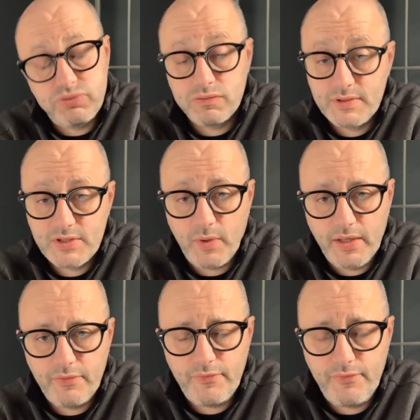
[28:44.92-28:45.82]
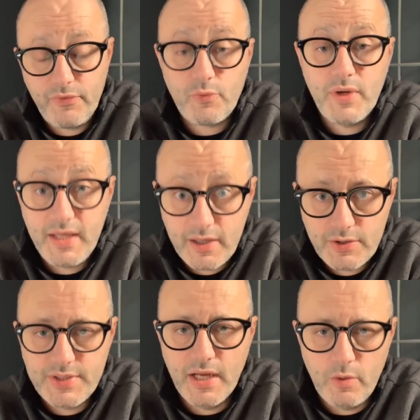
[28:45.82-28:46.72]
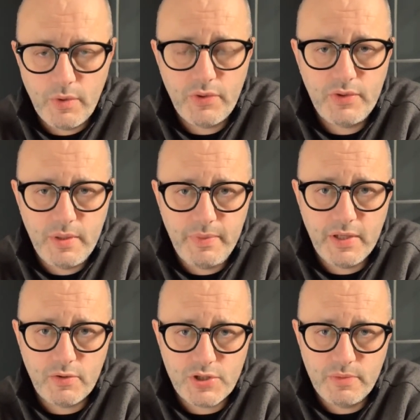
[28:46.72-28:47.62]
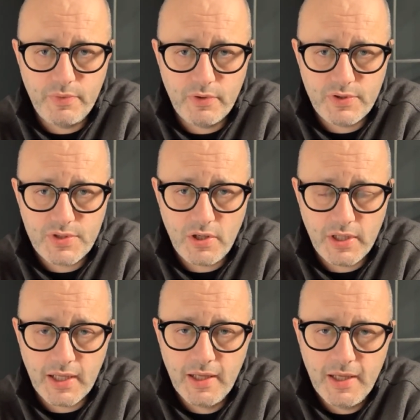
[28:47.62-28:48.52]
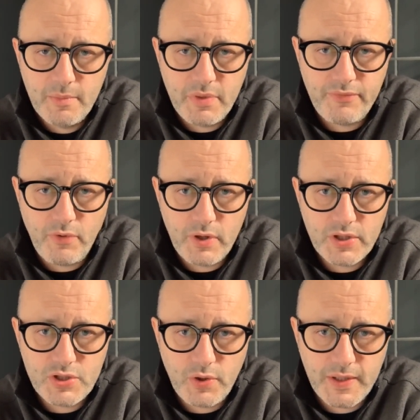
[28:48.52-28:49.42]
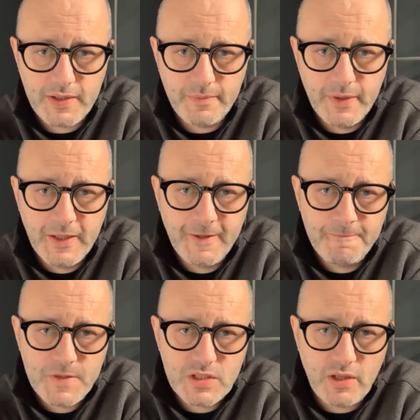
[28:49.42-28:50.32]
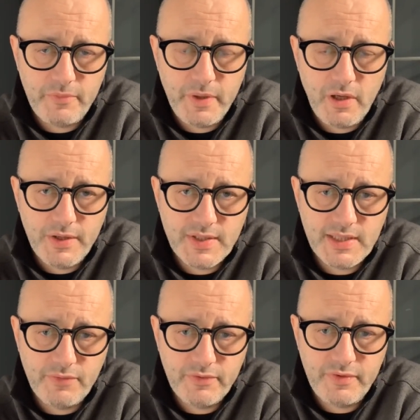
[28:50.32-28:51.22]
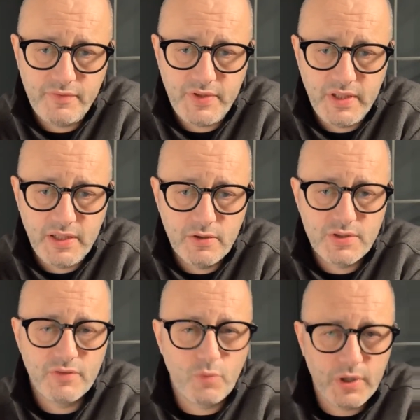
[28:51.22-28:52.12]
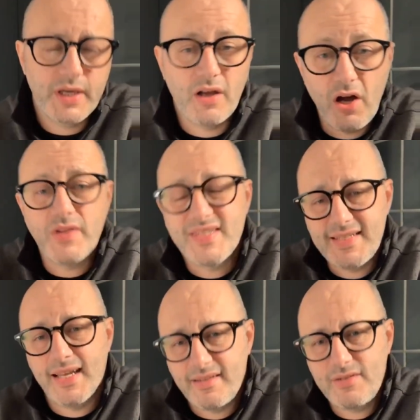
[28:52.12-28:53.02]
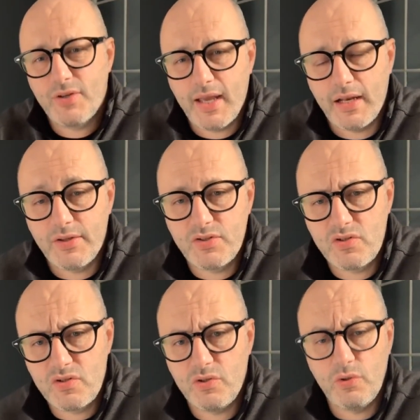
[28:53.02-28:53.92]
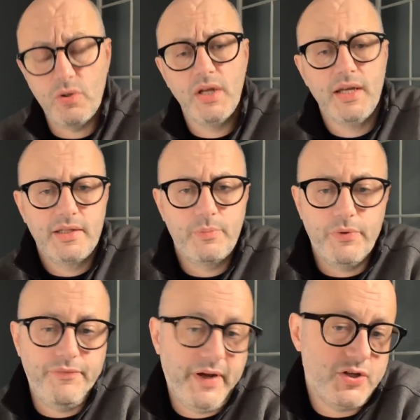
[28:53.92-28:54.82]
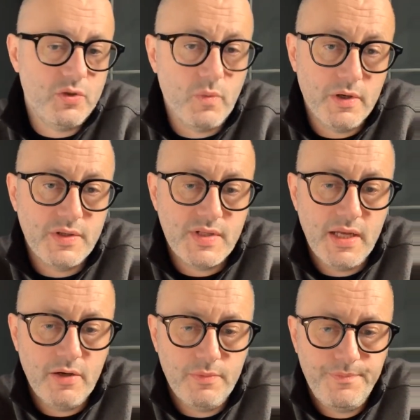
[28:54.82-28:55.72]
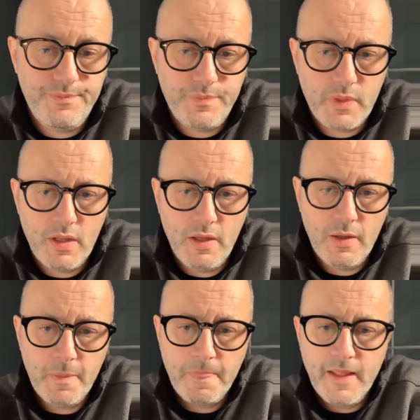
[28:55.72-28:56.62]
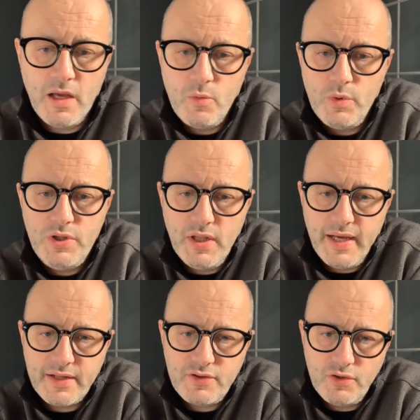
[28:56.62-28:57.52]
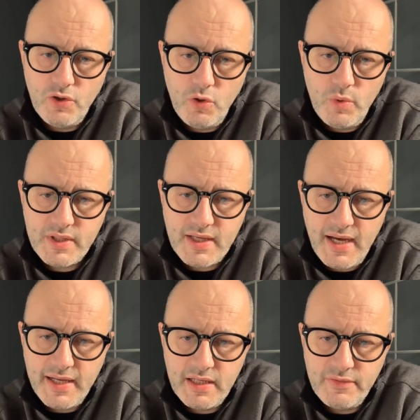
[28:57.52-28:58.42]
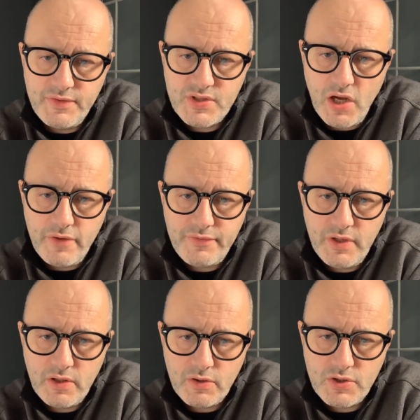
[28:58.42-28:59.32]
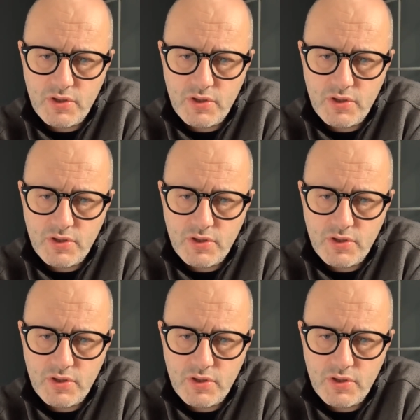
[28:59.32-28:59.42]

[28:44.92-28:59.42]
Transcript: it's 23 years now with DP Christian Berger starting before I joined him. So I've been on this now for 15 years of working on set to get it to the perfection where it's now. Would you like to know what kind of softening or